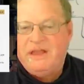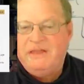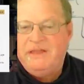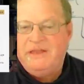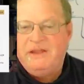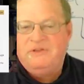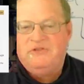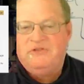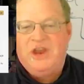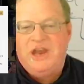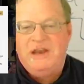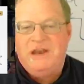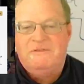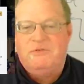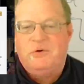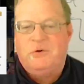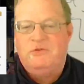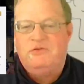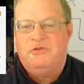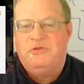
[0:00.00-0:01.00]
I think, chain of
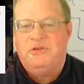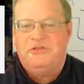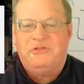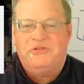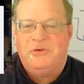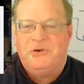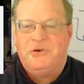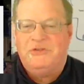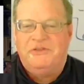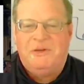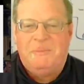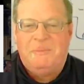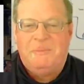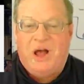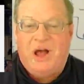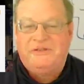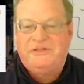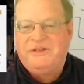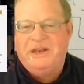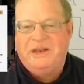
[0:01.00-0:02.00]
grocery stores in
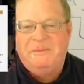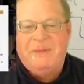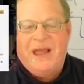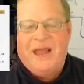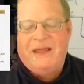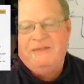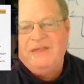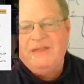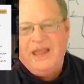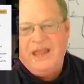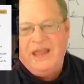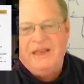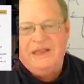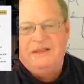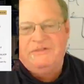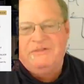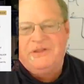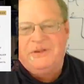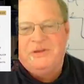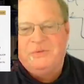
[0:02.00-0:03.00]
Boston back in the
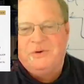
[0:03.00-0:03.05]
80s that